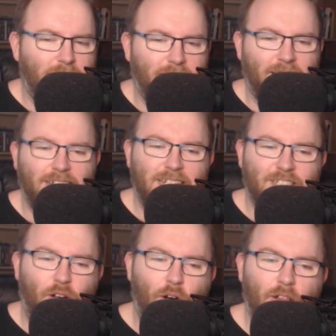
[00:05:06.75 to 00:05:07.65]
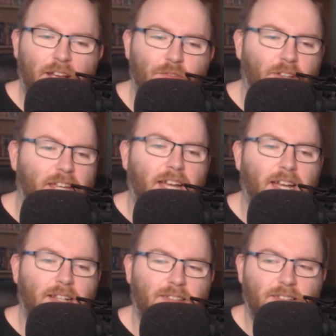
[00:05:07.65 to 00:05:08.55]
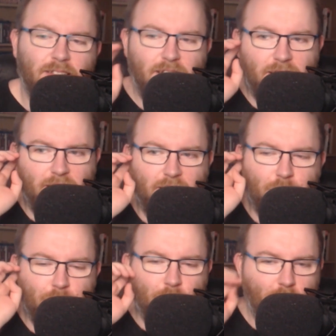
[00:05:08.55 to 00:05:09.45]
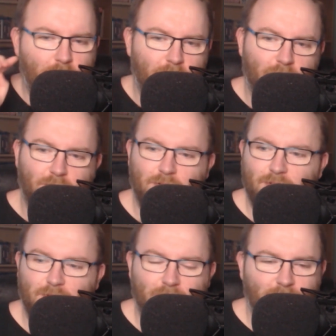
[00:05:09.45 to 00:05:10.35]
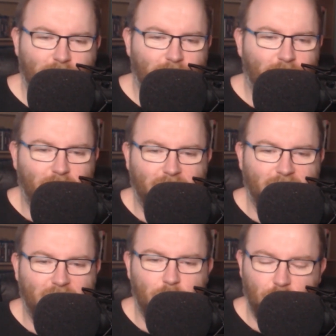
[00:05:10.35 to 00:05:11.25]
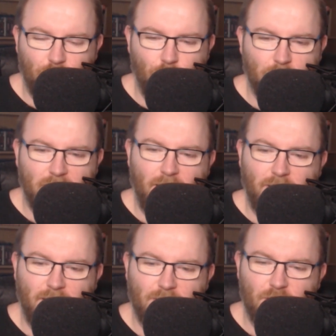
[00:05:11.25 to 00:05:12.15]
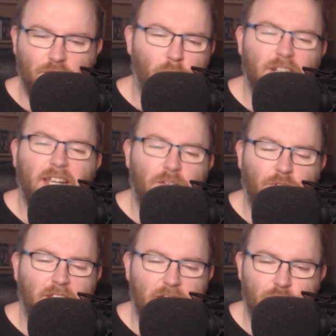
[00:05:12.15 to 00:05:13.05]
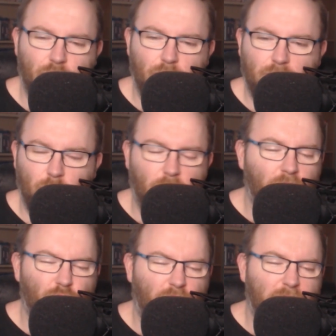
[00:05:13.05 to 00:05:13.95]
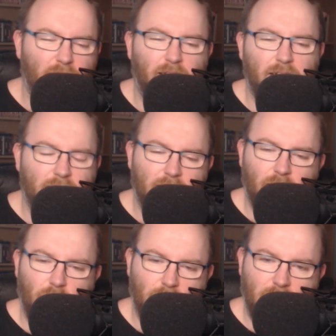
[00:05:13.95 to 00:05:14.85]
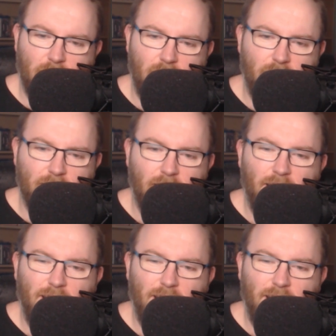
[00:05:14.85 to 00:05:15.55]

Like that, that's all I really had uh, for like in terms of jokes that I like. There's, there's one kind of related joke, one related line of dialogue that I kind of liked.